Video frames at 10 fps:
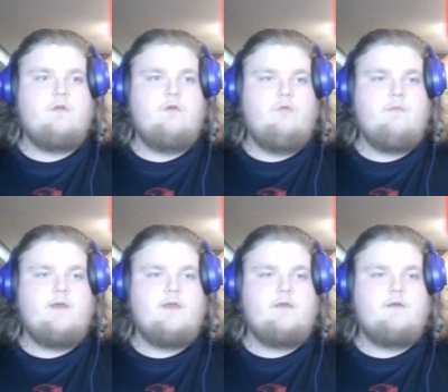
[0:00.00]
Oh
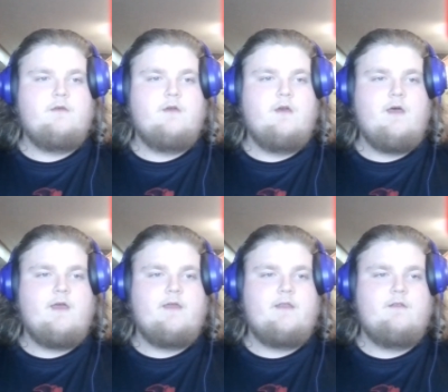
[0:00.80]
my
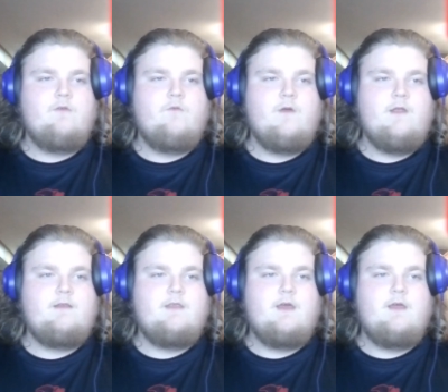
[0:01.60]
god. What
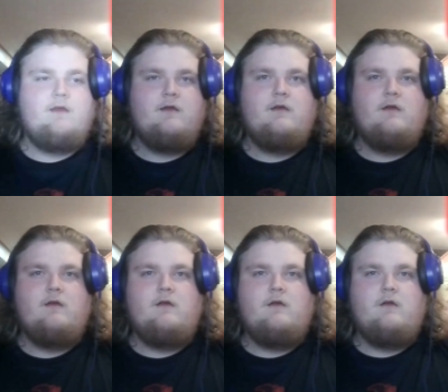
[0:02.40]
the?
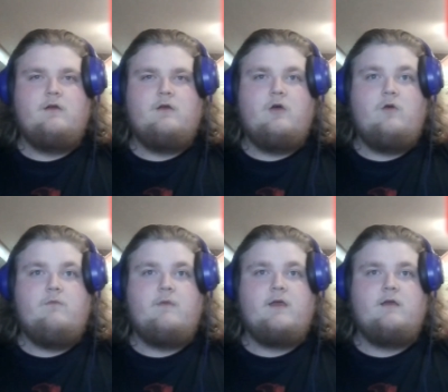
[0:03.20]
Oh
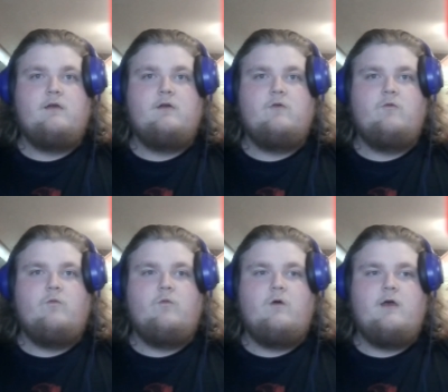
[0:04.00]
my.
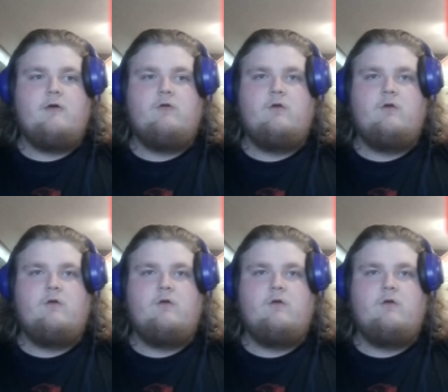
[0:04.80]
What?